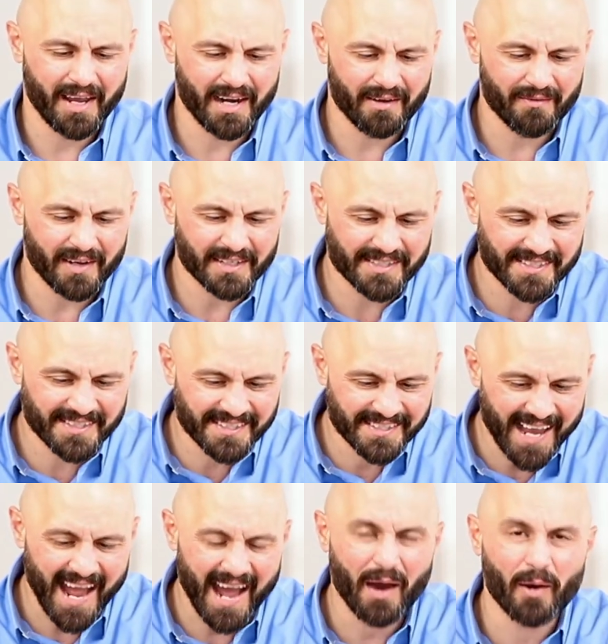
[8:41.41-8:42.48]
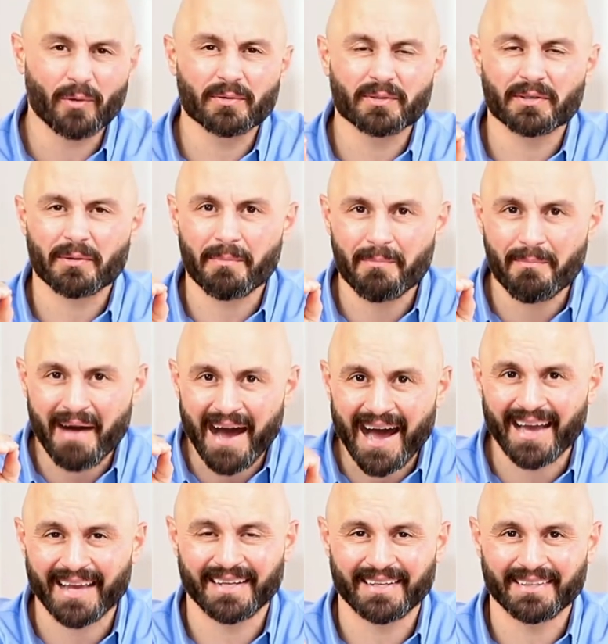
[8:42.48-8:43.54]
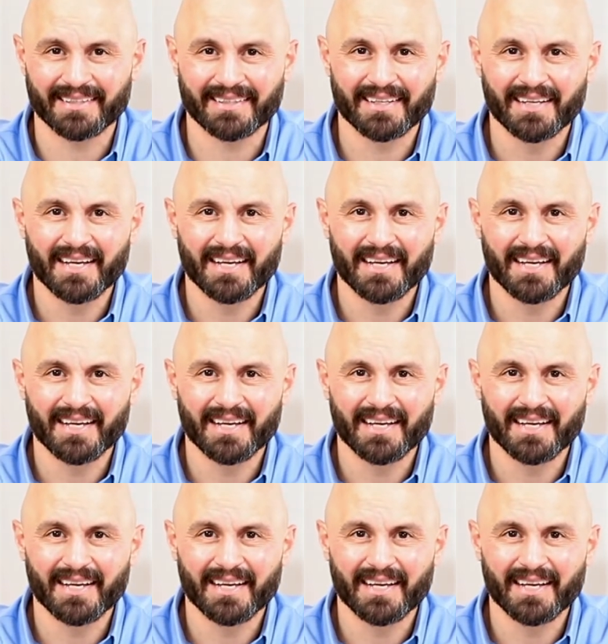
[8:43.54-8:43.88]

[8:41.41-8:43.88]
and of a sound mind.